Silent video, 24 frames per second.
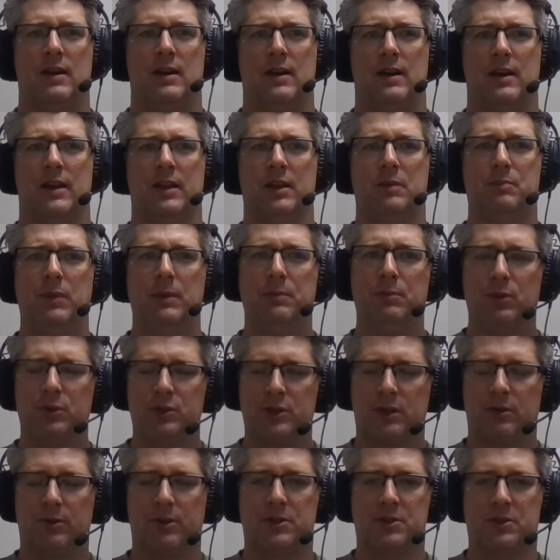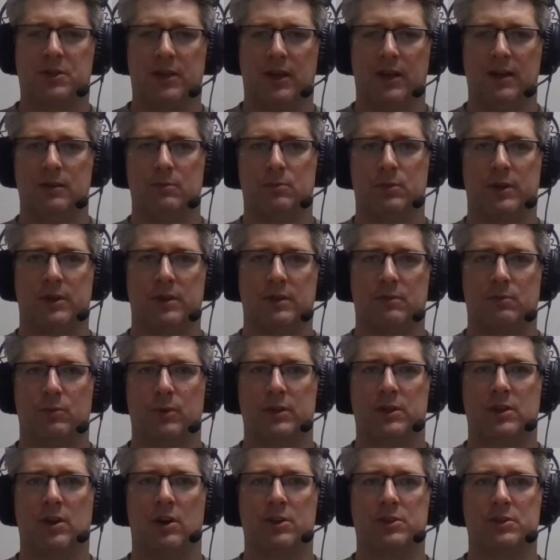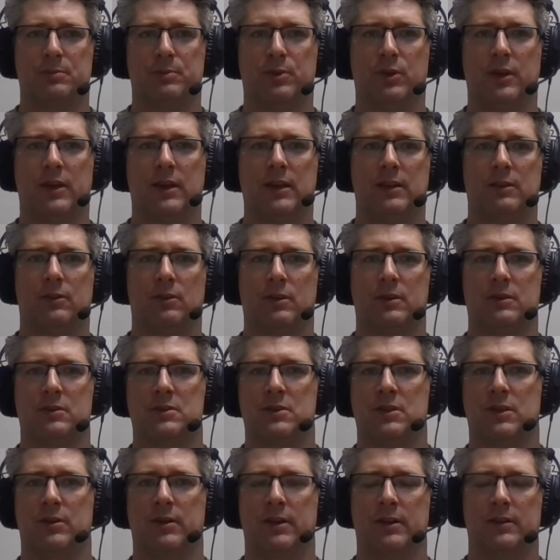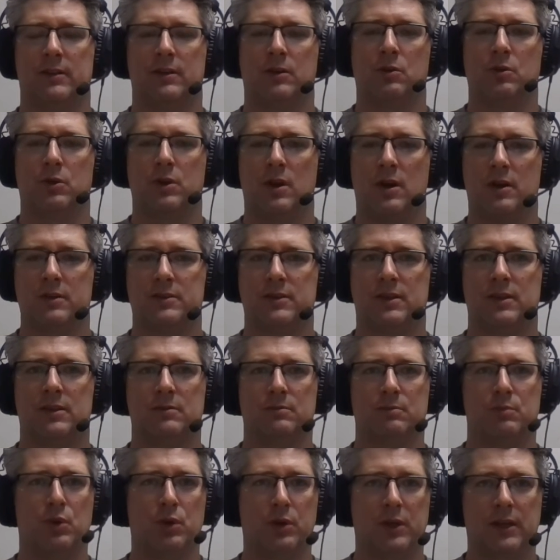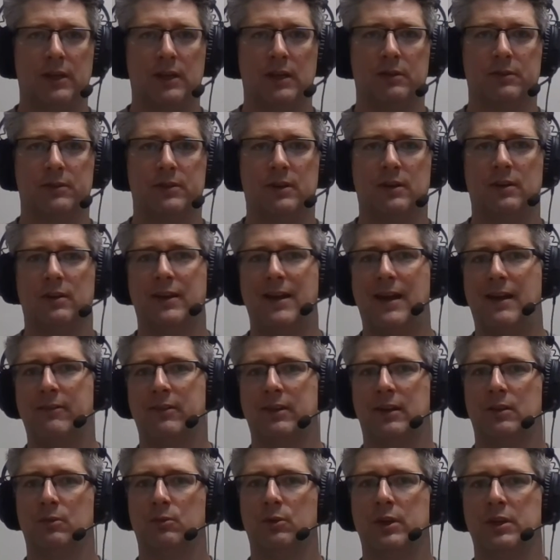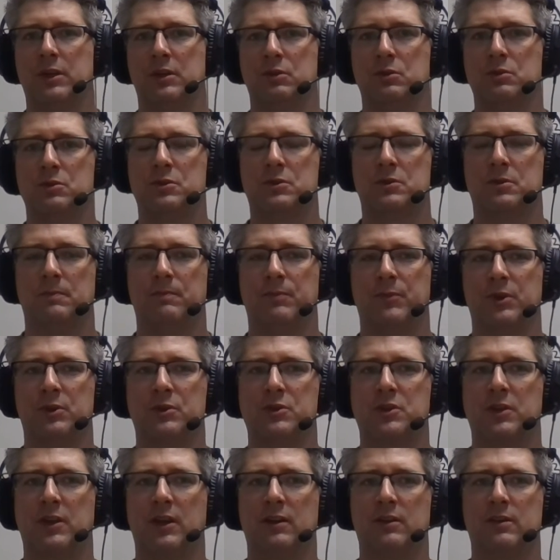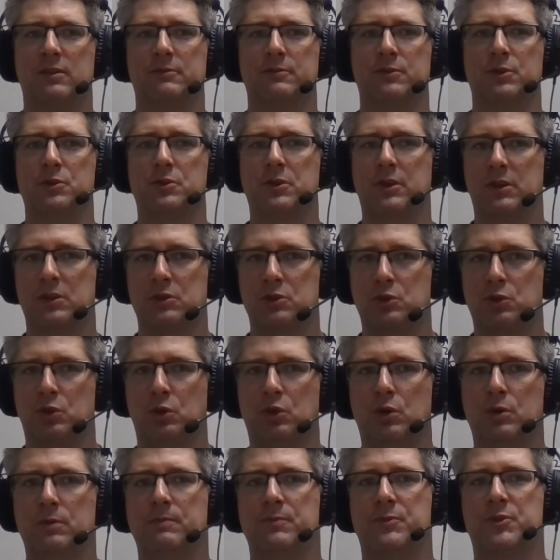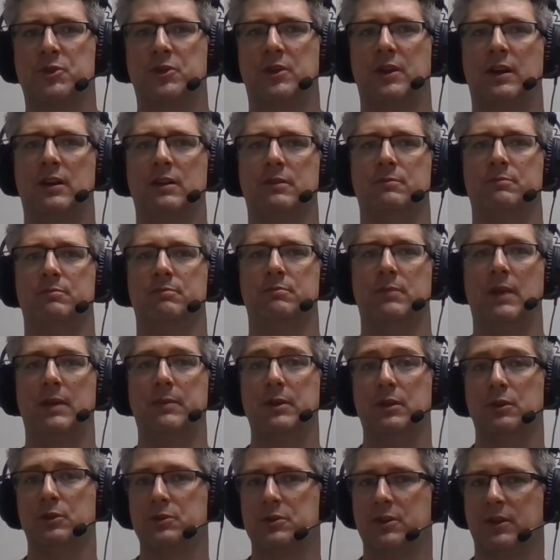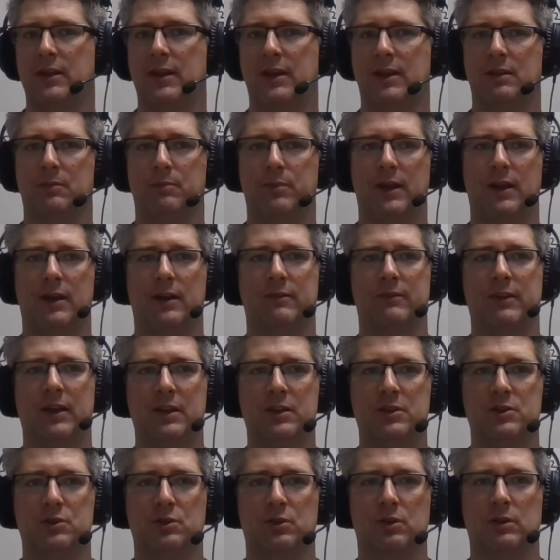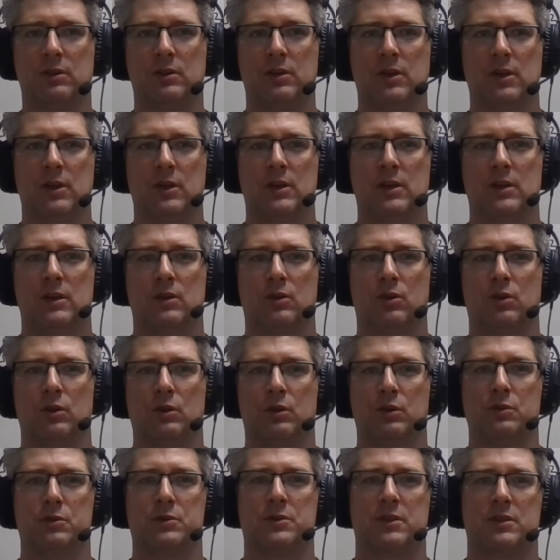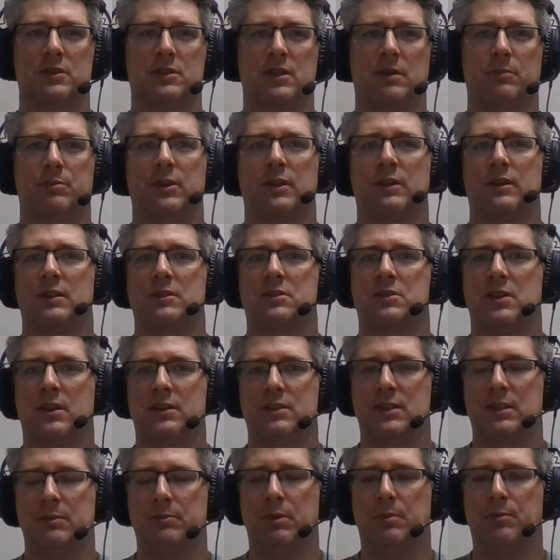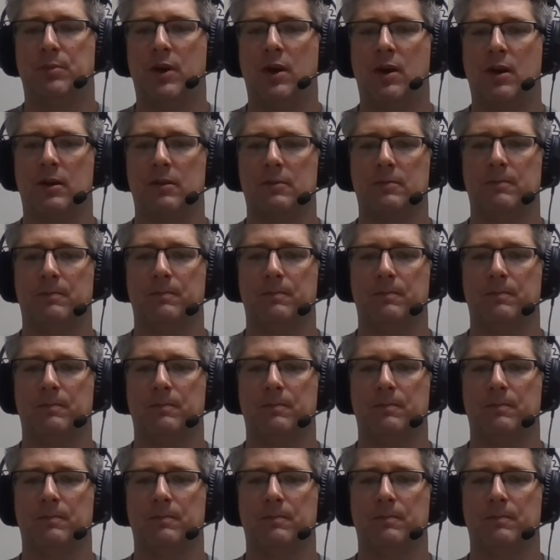I think people are generally scared when contemplating or considering their own content and putting it out there and having it reused. They're scared of losing control, scared of maybe losing that competitive edge or losing something that sets them apart.